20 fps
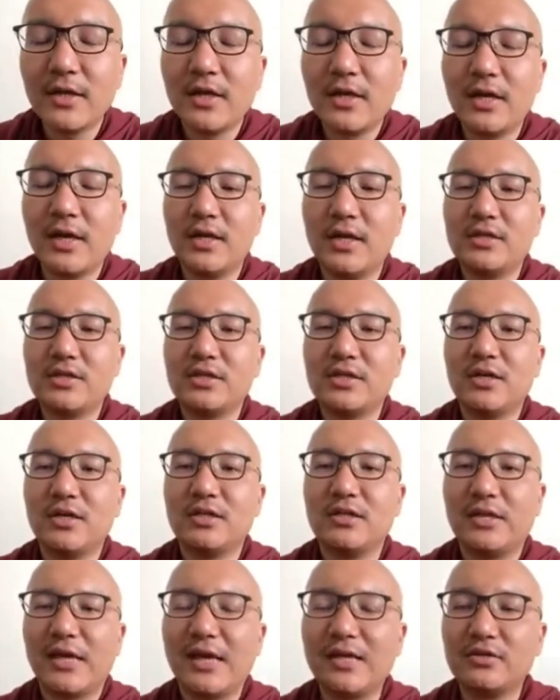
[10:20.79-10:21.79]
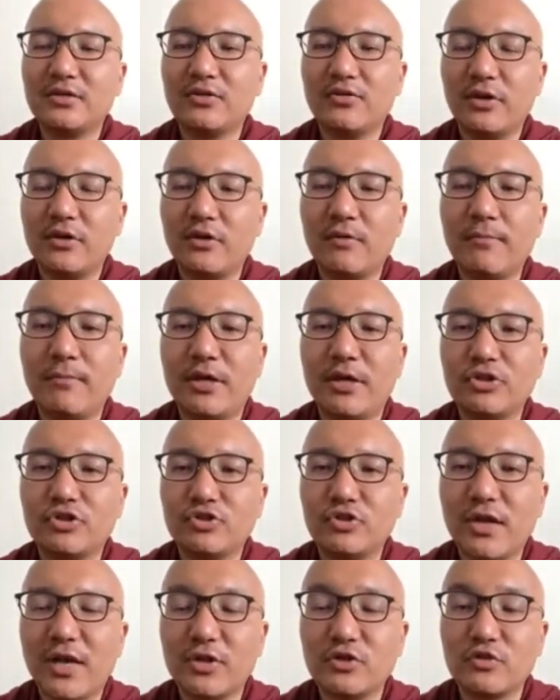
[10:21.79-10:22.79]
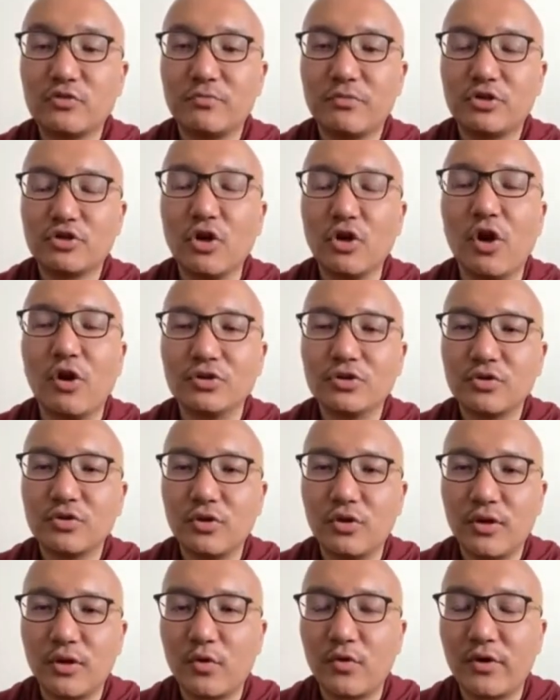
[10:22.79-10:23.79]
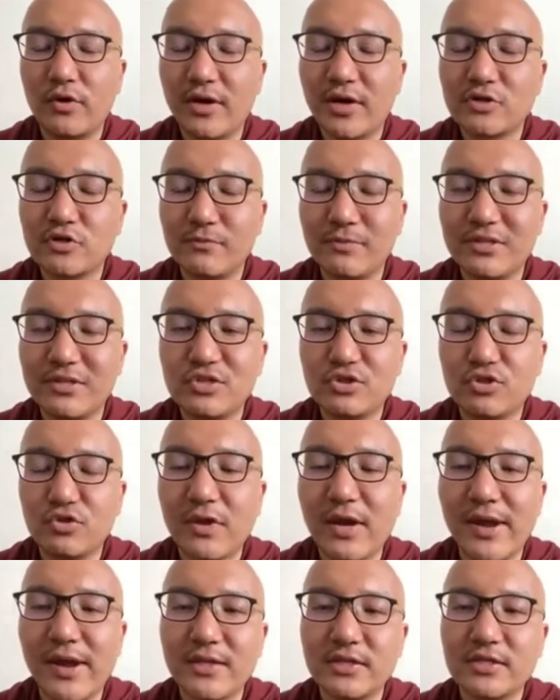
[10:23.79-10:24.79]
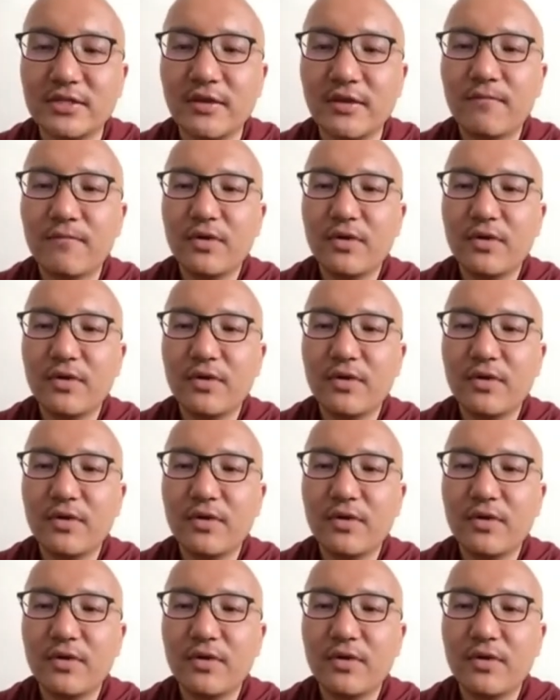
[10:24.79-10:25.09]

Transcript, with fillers: And uh, that great compassion has to be taught uh, or has to be trained.